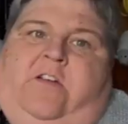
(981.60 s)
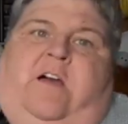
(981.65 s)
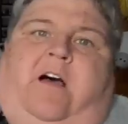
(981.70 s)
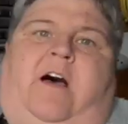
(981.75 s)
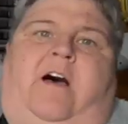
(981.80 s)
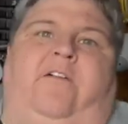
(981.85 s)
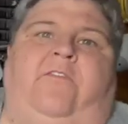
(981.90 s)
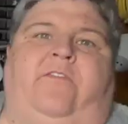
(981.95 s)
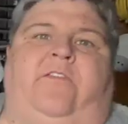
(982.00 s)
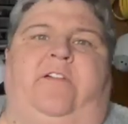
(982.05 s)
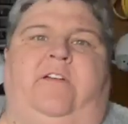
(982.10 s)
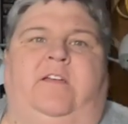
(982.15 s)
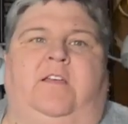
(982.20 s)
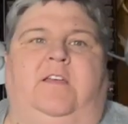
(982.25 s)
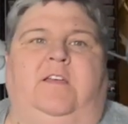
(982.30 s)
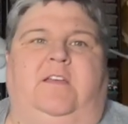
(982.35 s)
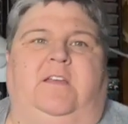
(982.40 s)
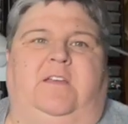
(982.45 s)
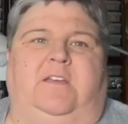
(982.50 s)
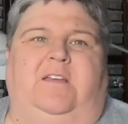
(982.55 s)
it off.
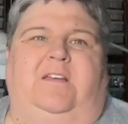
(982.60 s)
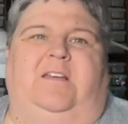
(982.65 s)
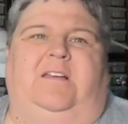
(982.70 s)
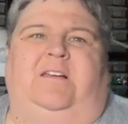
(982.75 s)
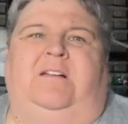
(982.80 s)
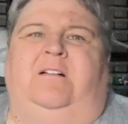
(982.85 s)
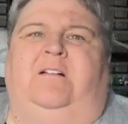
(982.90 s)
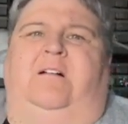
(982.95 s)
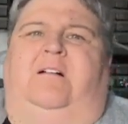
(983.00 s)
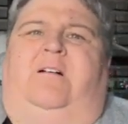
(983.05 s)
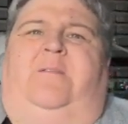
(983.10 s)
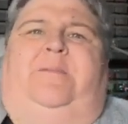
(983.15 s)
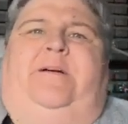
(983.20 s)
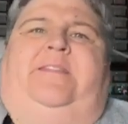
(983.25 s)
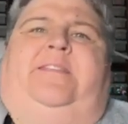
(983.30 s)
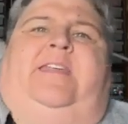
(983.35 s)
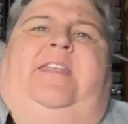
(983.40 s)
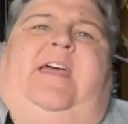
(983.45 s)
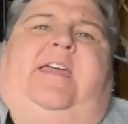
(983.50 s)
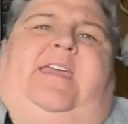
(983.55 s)
Oh,
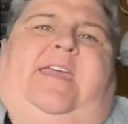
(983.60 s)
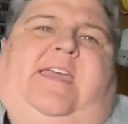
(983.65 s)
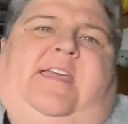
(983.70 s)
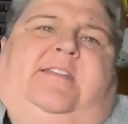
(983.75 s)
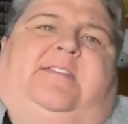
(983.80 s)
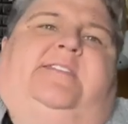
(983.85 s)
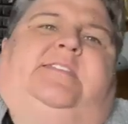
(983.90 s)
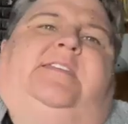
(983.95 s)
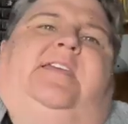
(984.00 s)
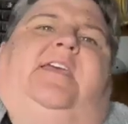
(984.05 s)
but then I can't see.